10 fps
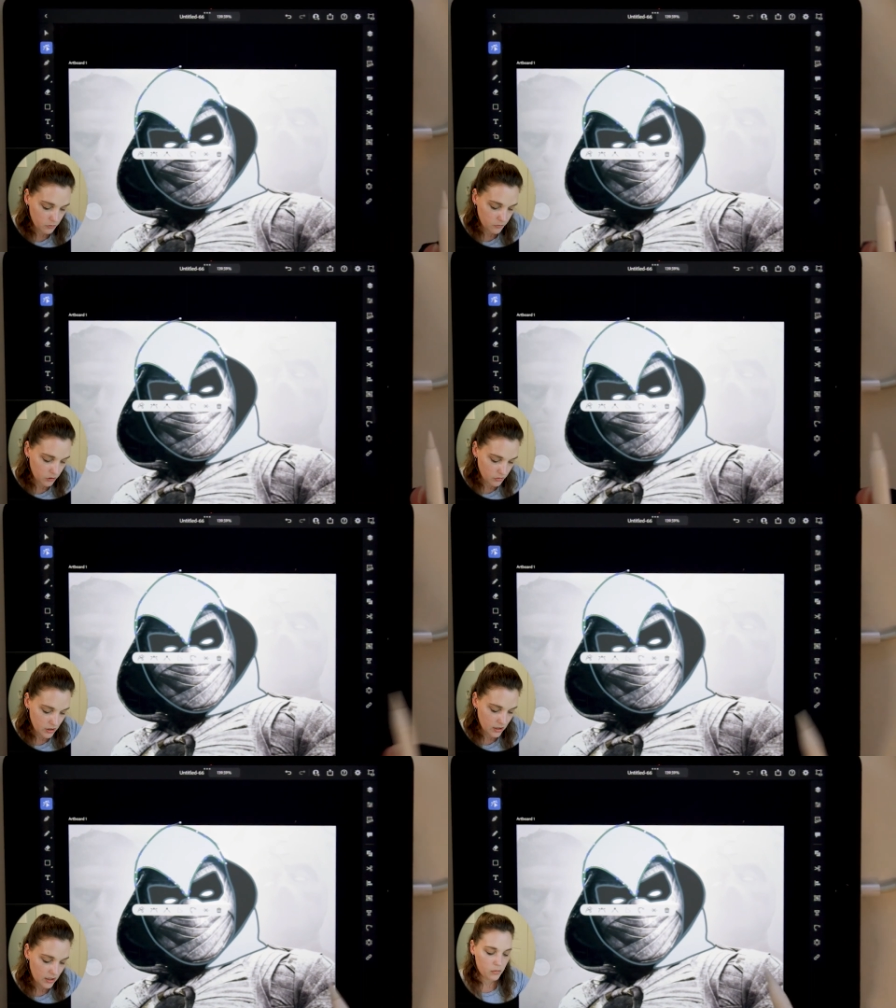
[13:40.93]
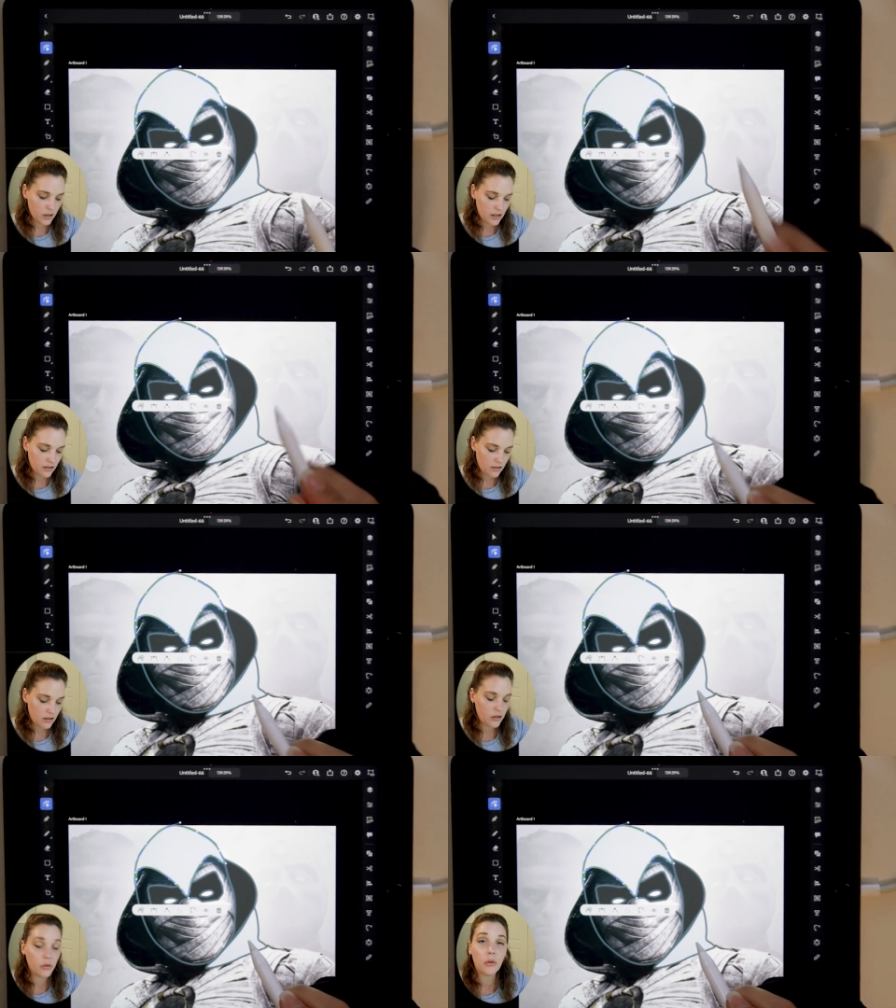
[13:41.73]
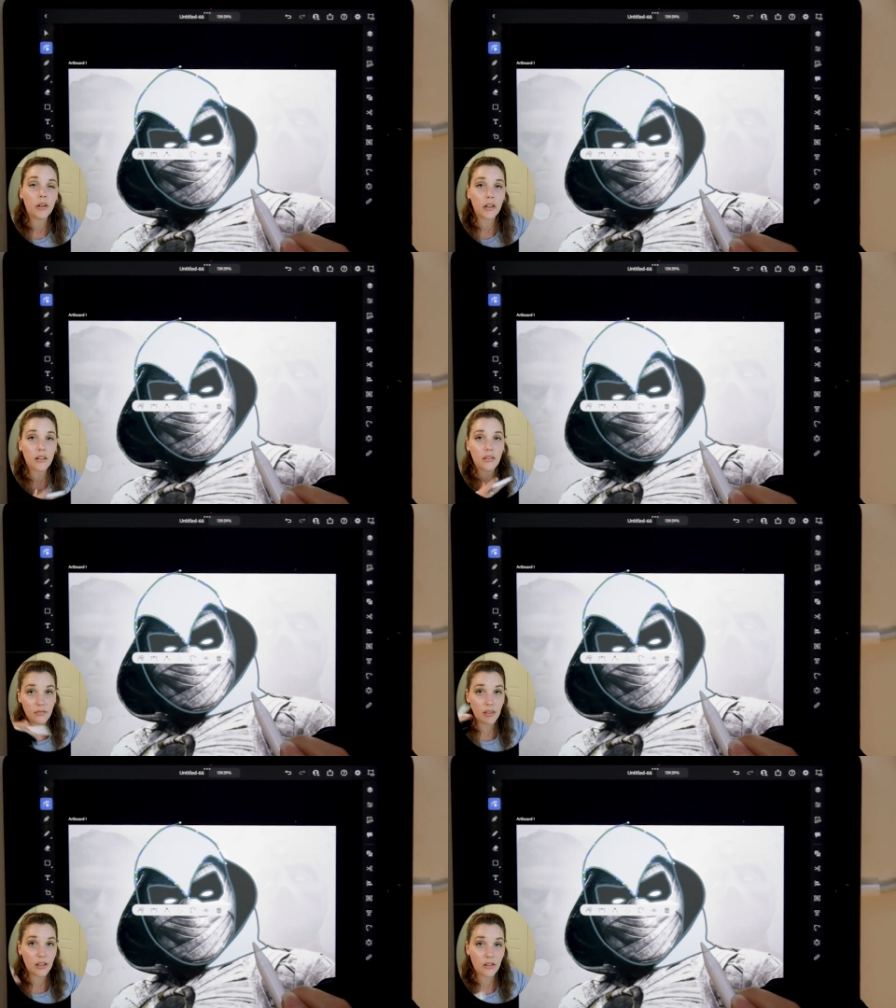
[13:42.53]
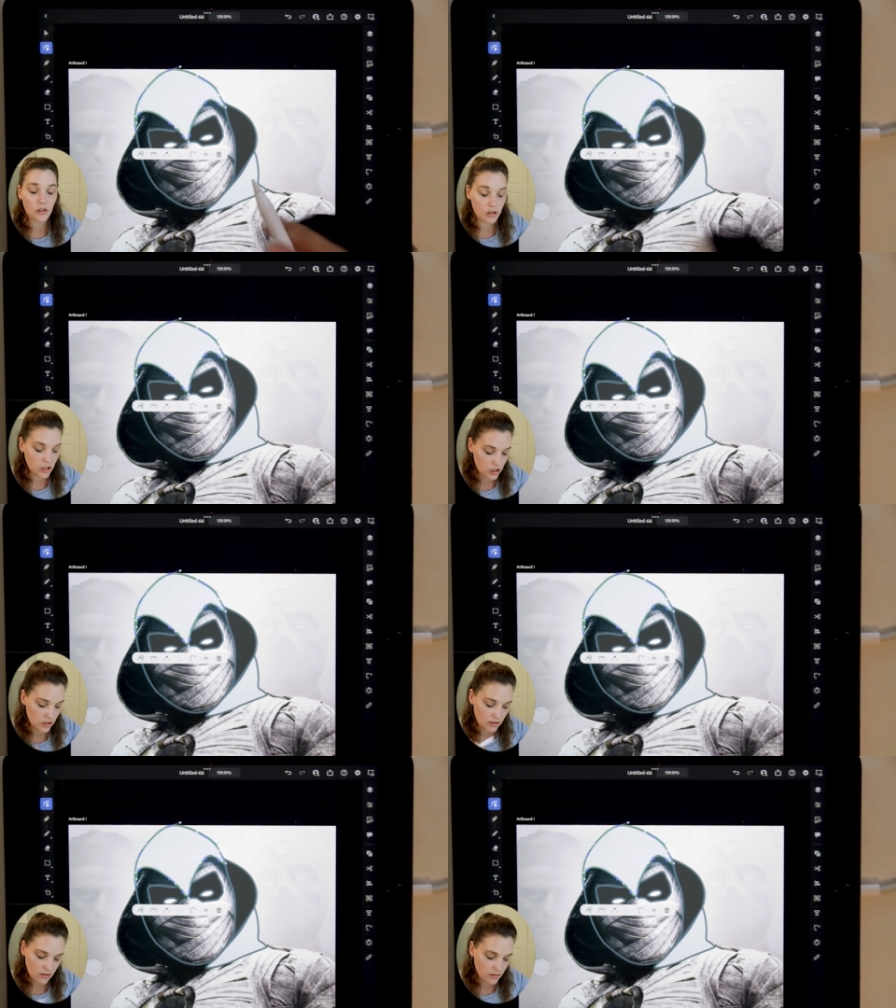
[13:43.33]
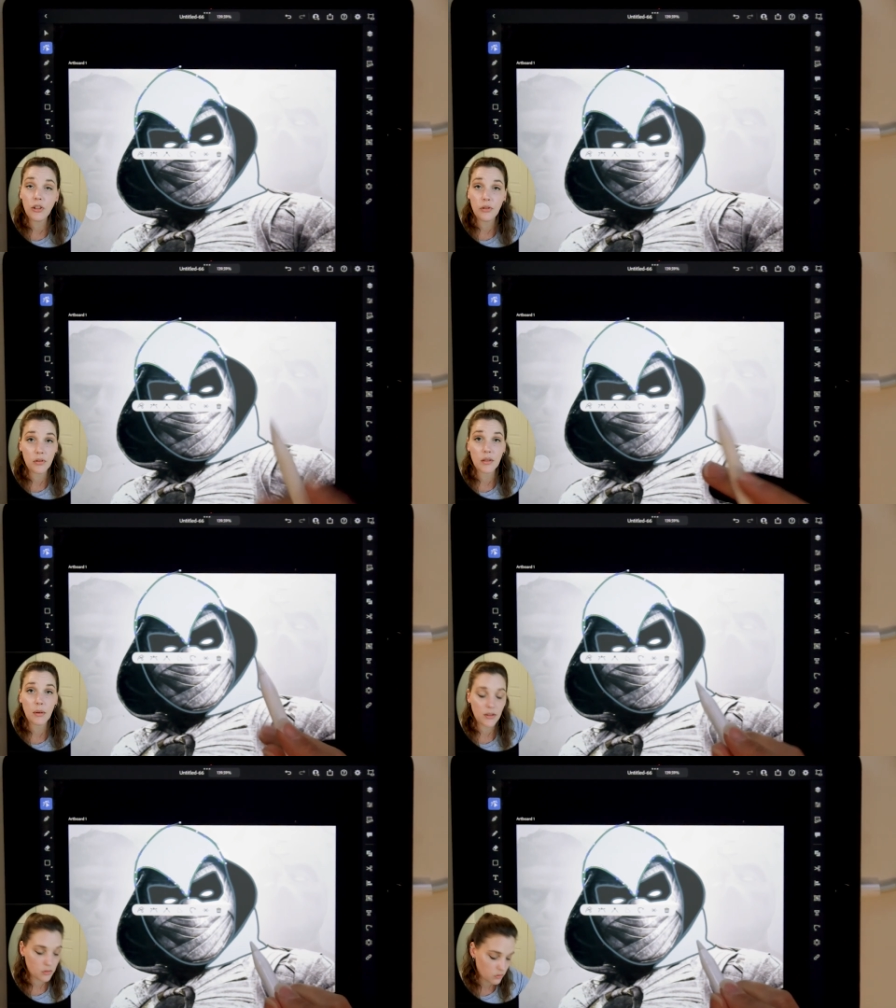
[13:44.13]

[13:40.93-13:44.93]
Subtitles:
fluid with your illustrations, use the pencil